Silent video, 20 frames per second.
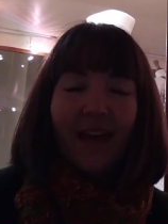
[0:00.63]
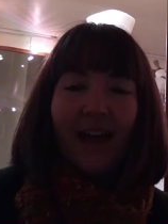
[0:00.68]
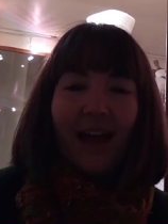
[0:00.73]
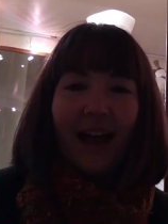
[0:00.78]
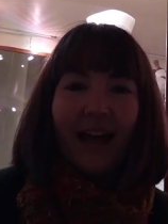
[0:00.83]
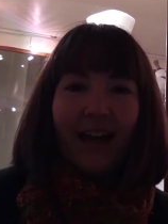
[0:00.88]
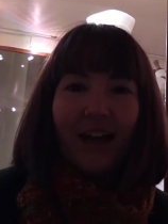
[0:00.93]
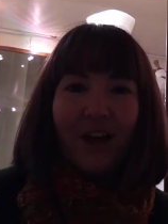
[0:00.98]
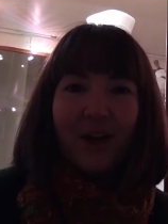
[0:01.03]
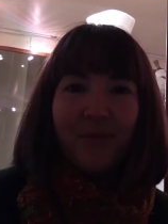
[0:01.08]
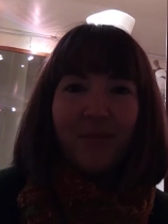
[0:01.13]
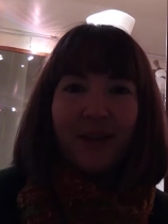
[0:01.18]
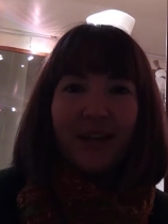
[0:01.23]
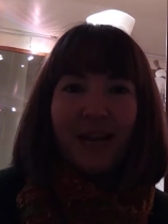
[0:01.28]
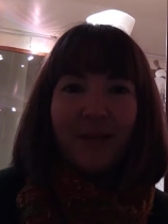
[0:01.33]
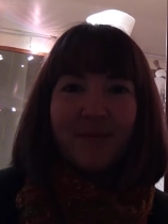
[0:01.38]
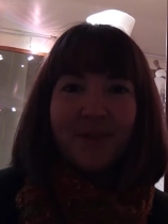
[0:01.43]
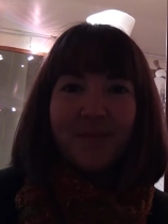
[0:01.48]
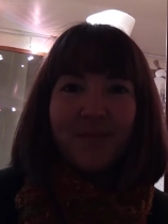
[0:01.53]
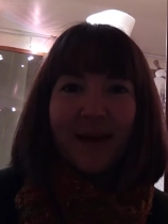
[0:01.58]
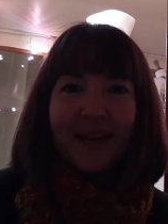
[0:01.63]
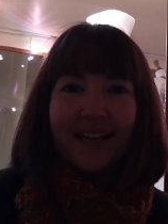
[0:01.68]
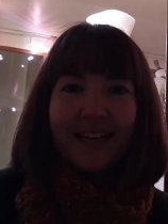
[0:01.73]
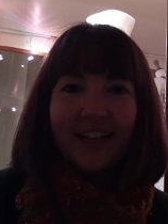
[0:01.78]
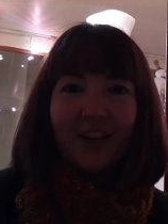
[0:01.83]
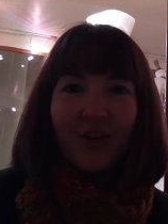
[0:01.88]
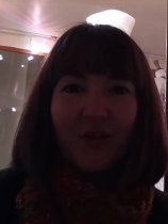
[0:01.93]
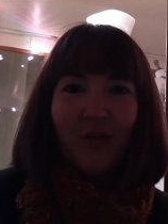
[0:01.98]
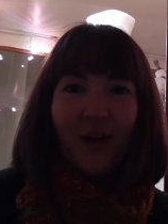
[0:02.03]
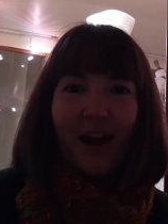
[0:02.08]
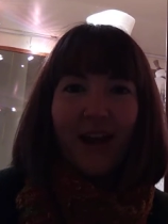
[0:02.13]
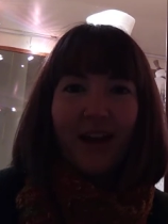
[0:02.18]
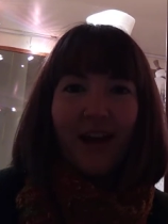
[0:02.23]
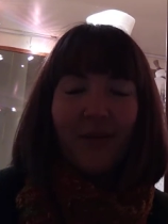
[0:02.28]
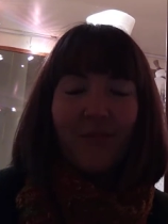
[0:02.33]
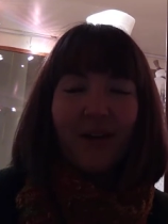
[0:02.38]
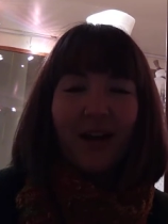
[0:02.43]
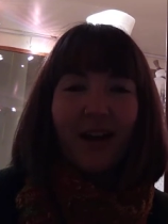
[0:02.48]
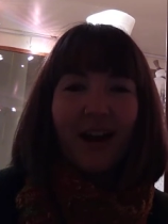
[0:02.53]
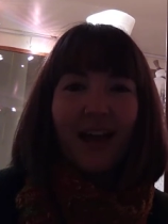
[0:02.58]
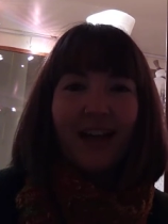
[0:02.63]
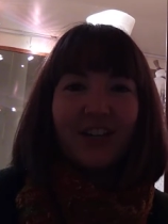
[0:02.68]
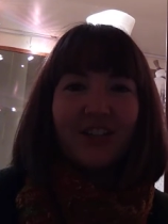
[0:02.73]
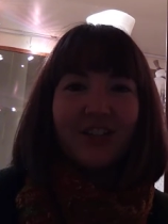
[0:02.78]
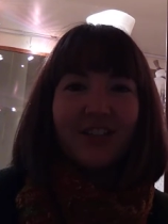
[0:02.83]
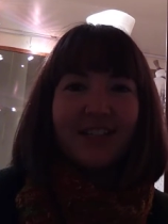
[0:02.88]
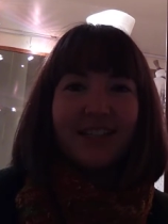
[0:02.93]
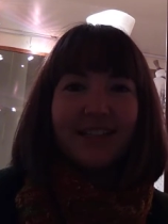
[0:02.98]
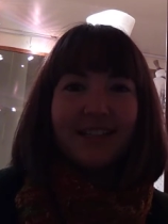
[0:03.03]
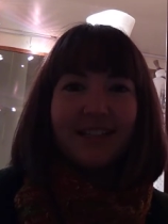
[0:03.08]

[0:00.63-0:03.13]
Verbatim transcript: Hello, my name is Madeline Gray. I'm Collections